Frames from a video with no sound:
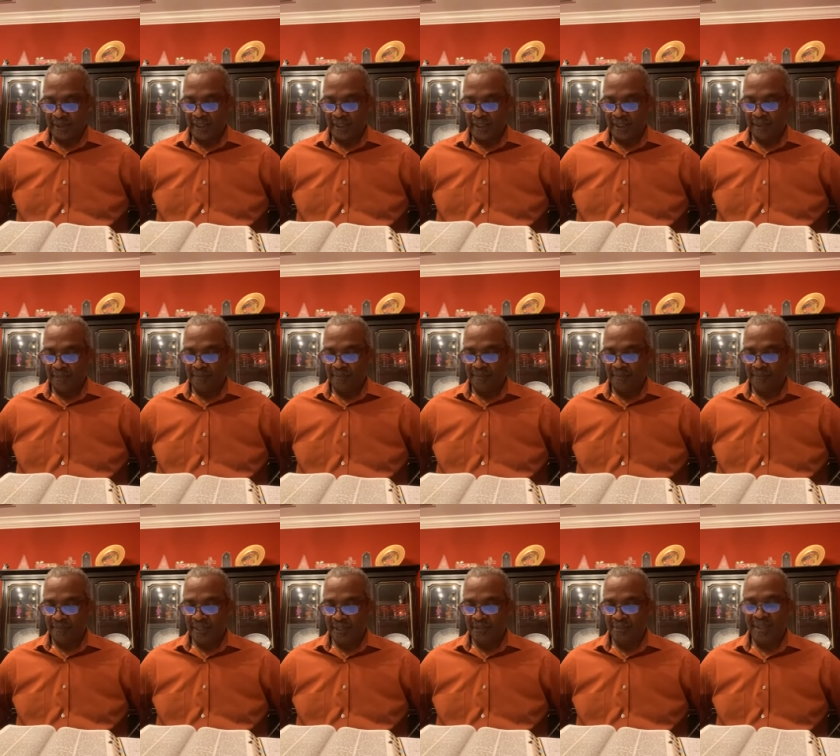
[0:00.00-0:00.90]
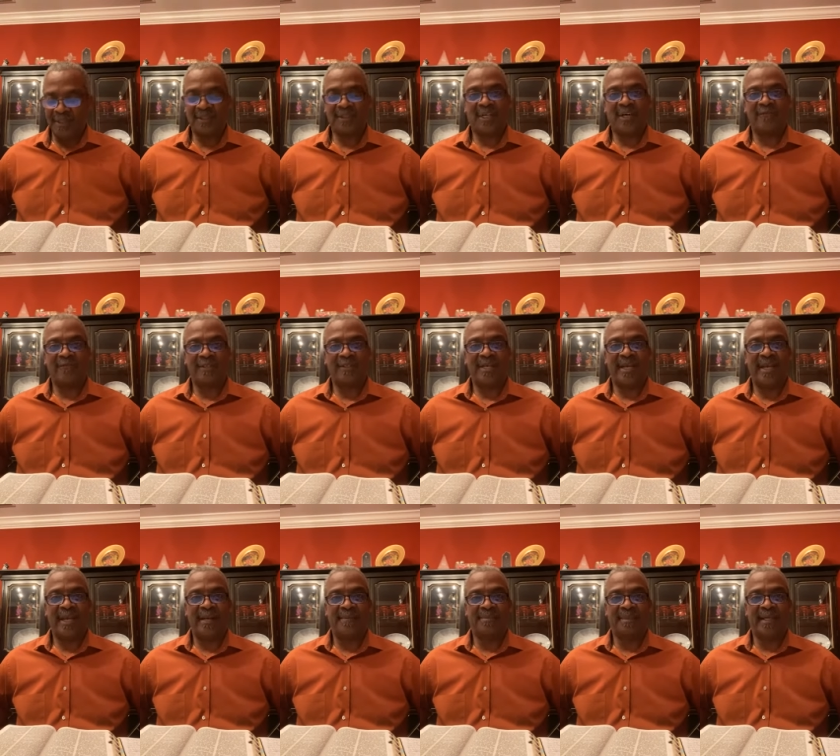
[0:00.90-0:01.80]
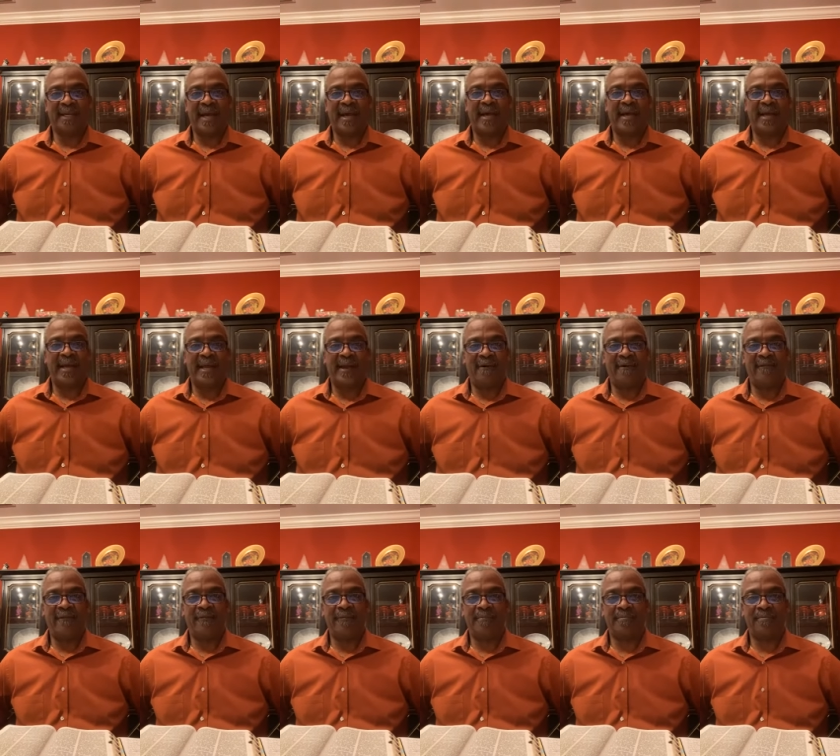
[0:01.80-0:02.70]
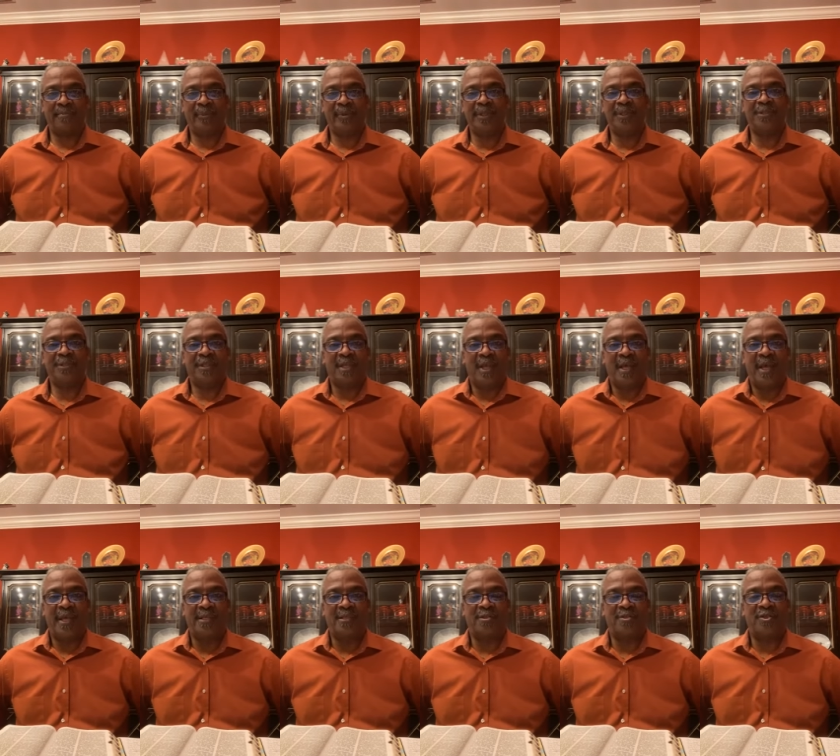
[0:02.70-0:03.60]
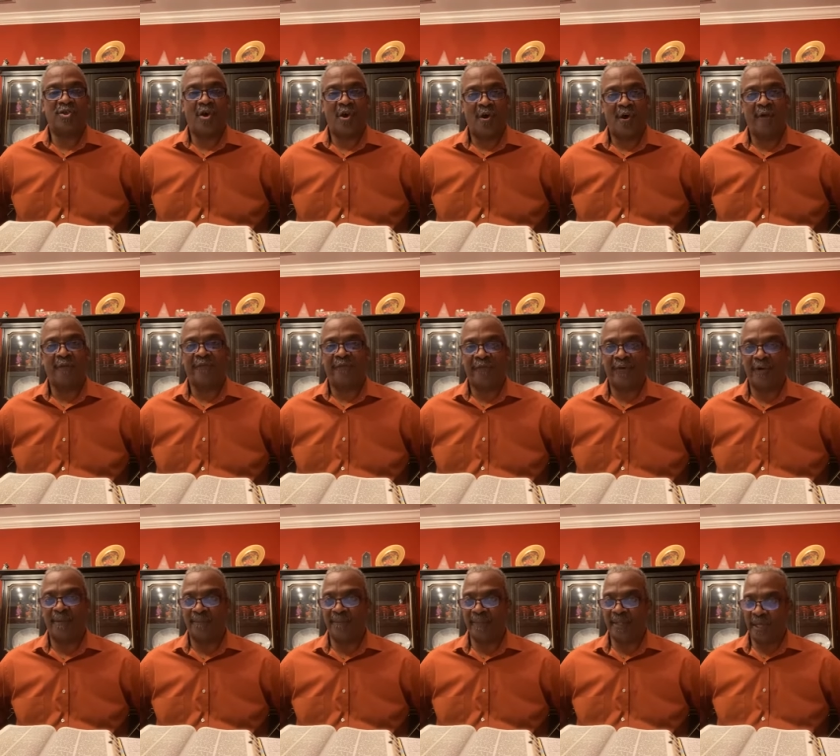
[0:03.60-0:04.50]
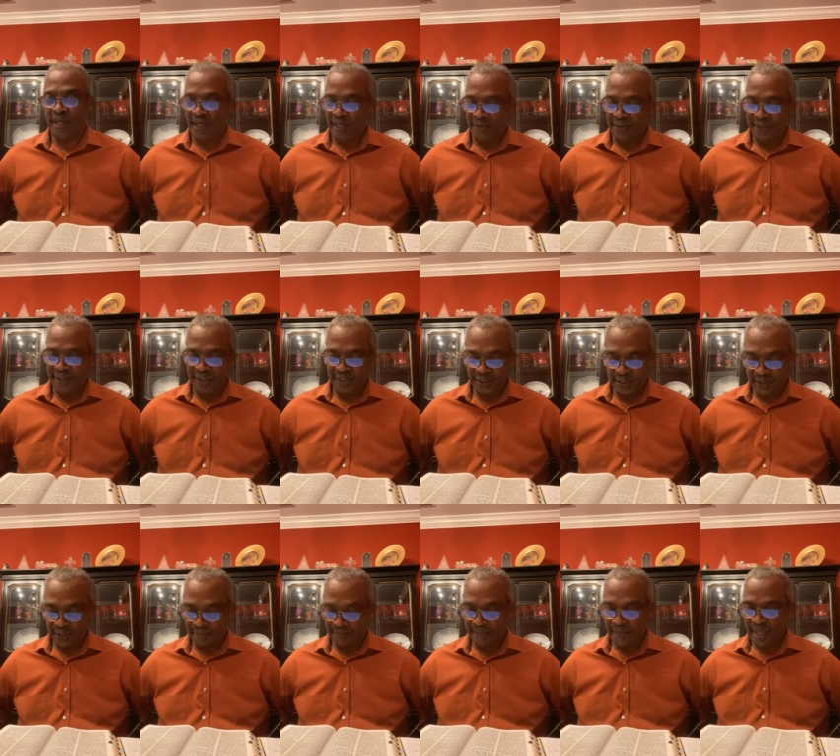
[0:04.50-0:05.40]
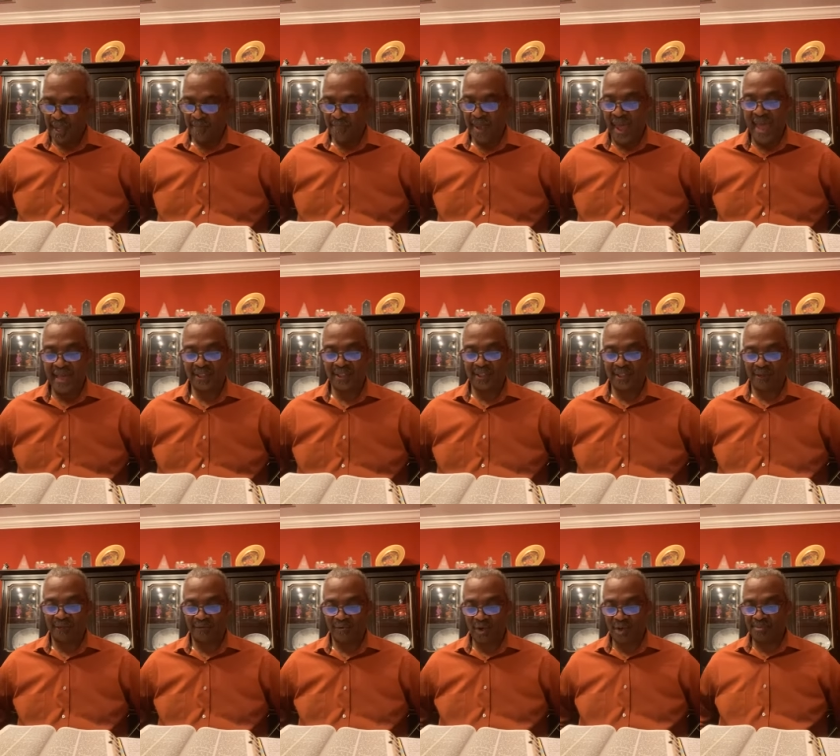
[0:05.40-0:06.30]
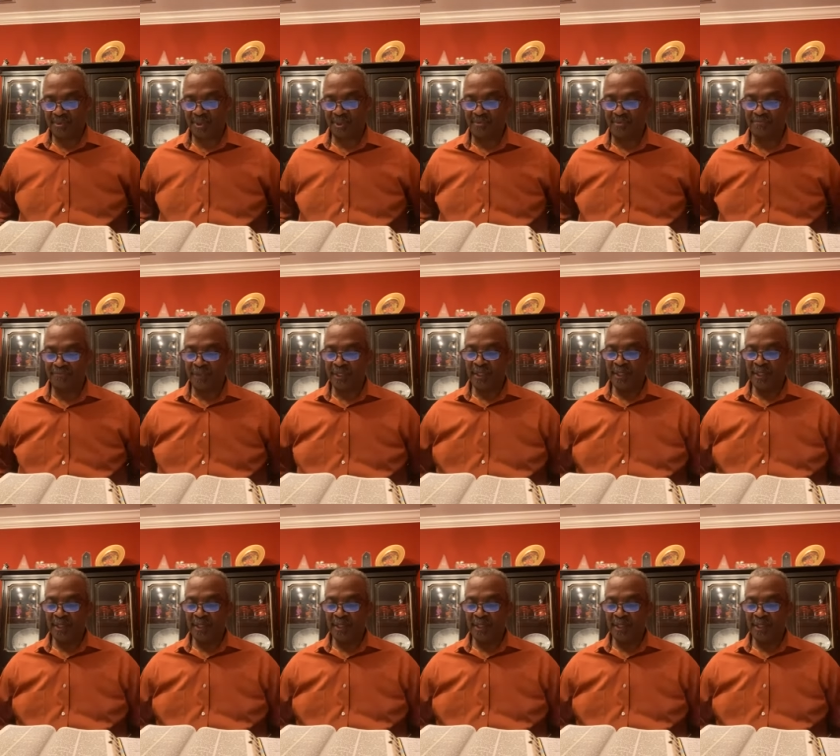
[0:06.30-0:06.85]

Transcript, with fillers: uh, it's been several times that I have preached and taught from uh, this passage of scripture.